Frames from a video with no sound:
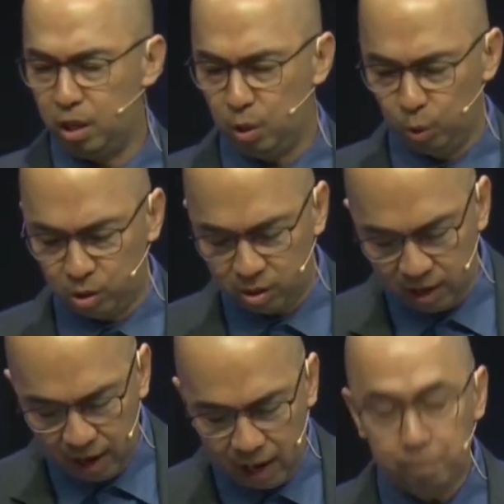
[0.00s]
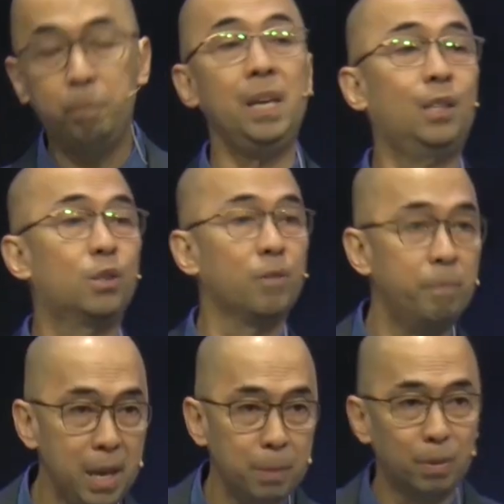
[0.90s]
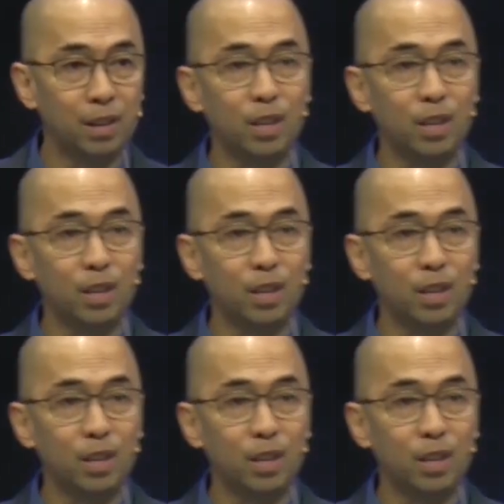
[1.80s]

He used a piece of paper,